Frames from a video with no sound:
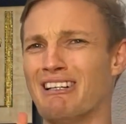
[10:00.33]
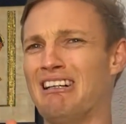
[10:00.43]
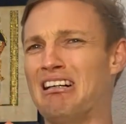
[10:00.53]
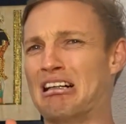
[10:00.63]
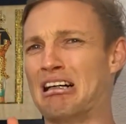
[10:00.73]

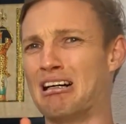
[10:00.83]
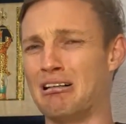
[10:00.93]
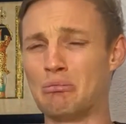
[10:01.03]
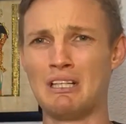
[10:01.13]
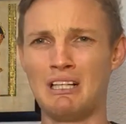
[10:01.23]
ugh,
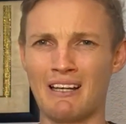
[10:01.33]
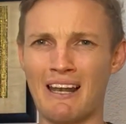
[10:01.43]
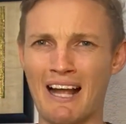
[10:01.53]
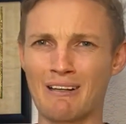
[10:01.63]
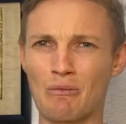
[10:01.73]

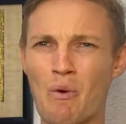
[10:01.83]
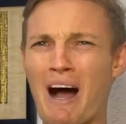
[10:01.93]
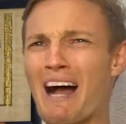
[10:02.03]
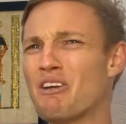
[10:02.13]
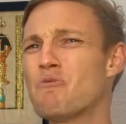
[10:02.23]
like, why are you